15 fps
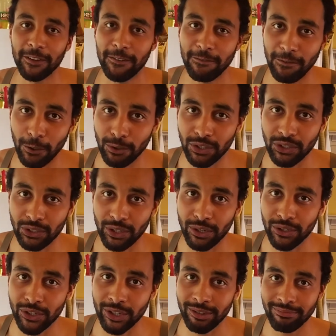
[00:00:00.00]
Full
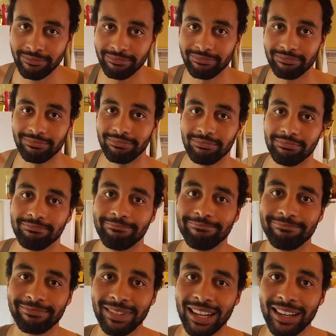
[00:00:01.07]
disclosure,
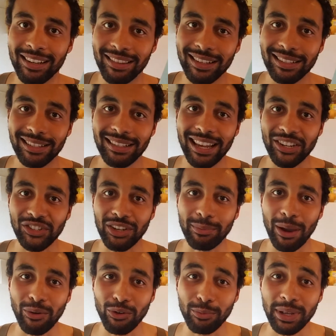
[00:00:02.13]
this is actually my
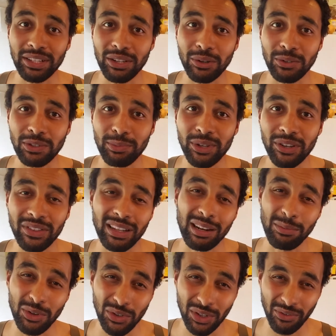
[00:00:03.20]
roommate's oats milk that I'm
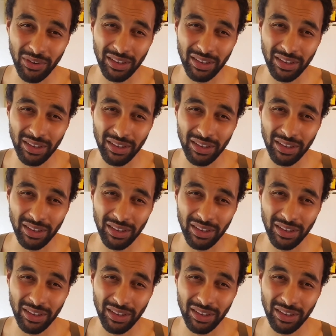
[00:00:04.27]
using for the